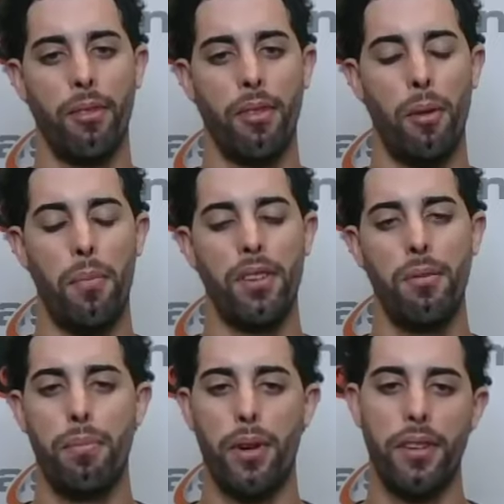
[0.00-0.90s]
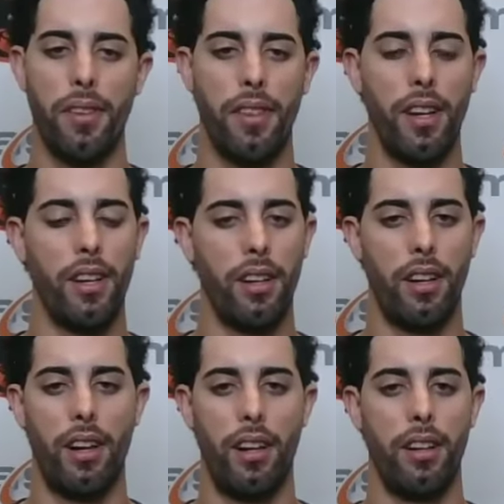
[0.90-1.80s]
the most important
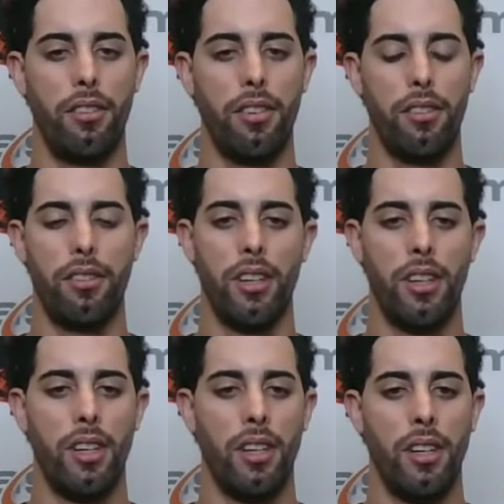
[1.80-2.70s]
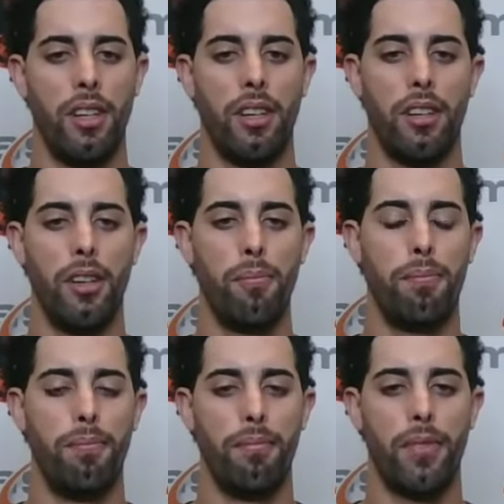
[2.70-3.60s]
thing, I just keep
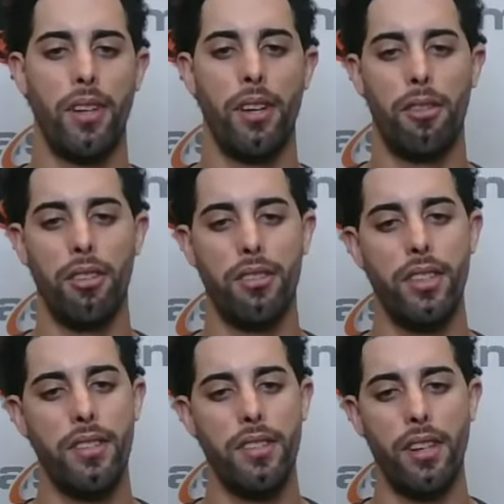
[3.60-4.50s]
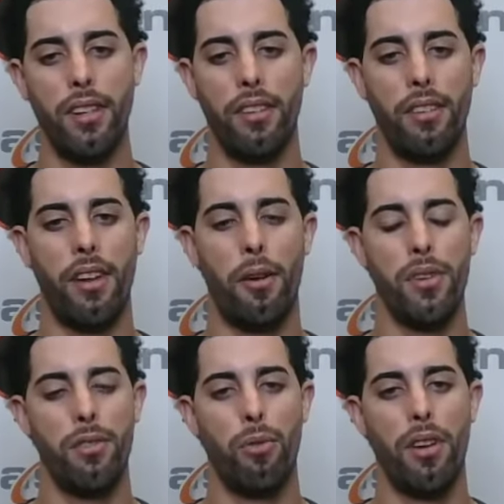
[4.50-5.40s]
consistent. That
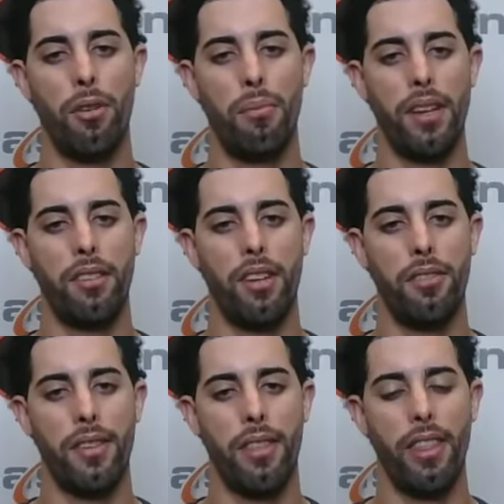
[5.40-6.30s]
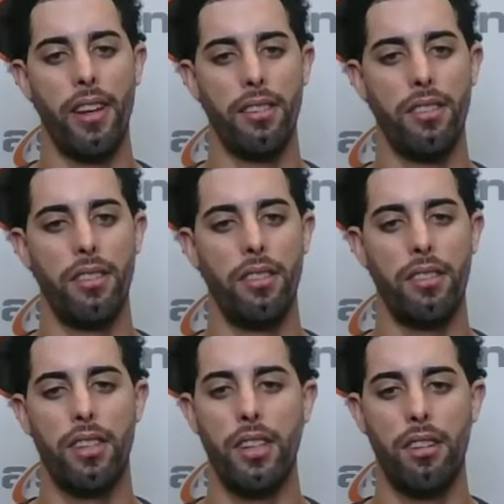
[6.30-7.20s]
was one of my toughest things.
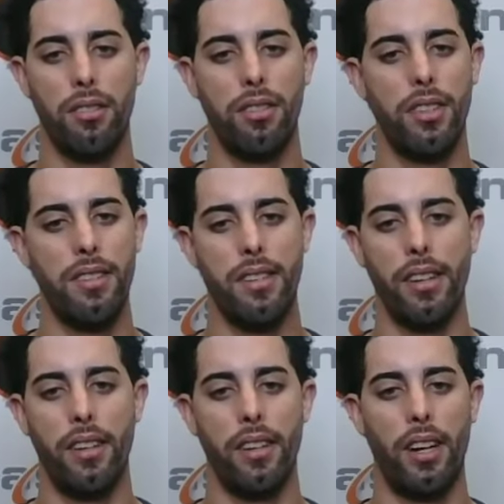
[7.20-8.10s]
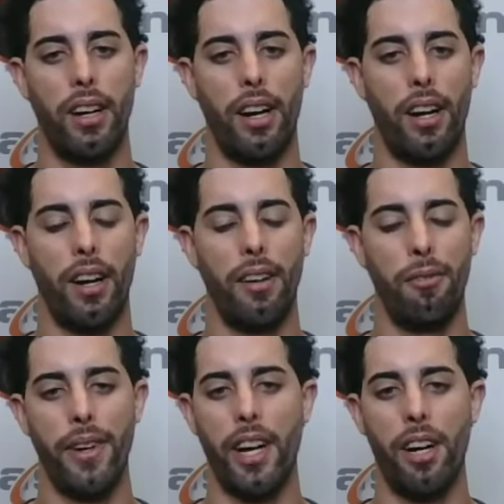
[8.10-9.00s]
Just keep consistent
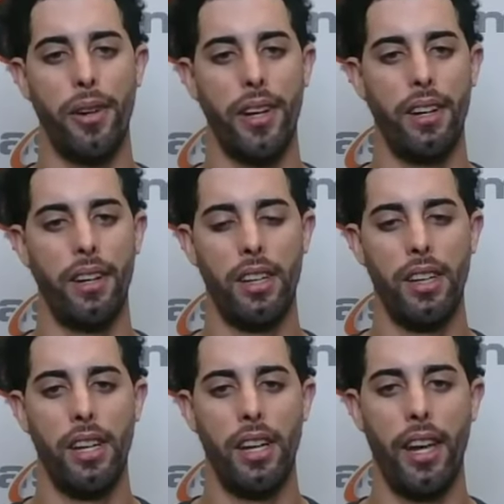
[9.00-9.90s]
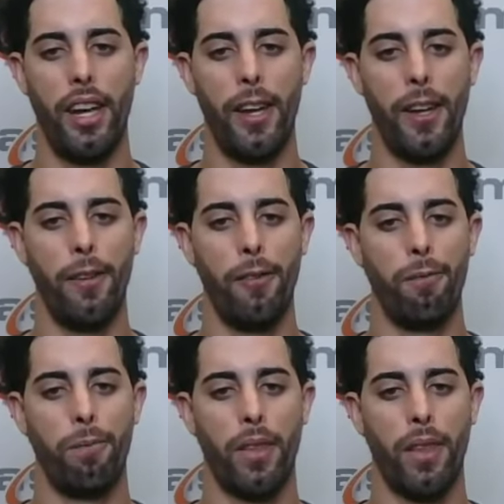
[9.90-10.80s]
every outing, and
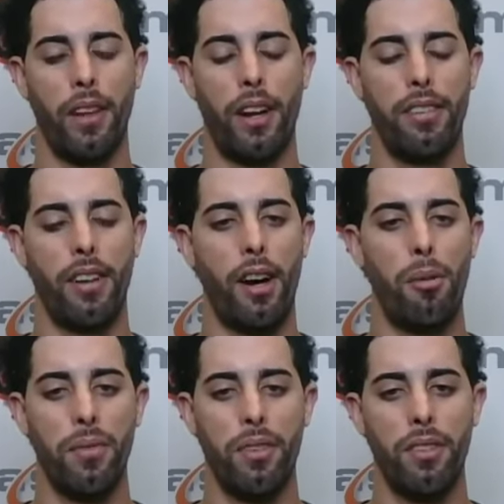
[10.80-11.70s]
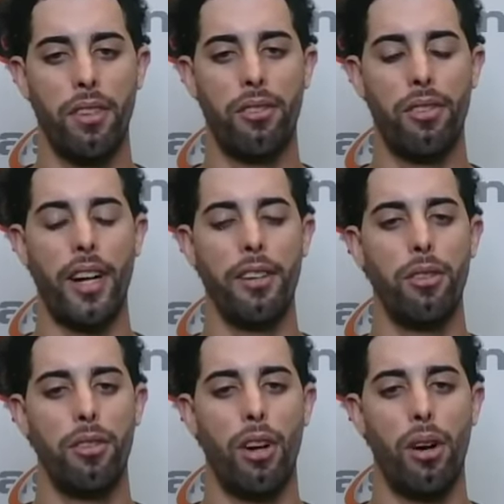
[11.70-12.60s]
that's how I'm trying
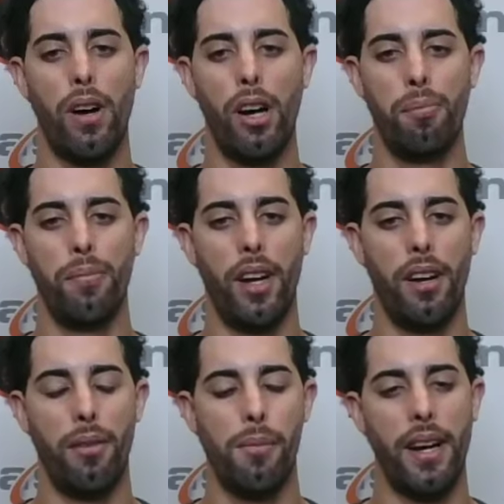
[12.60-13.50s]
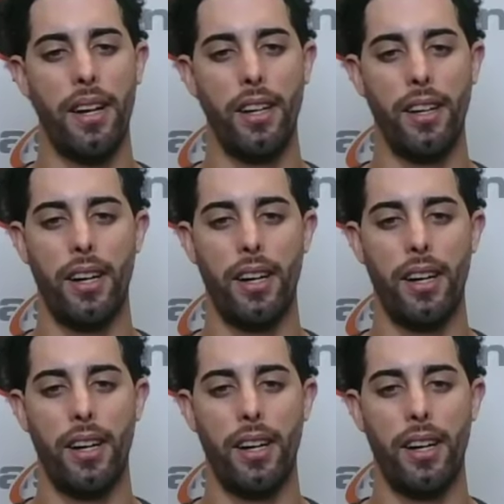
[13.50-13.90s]
to show up everybody.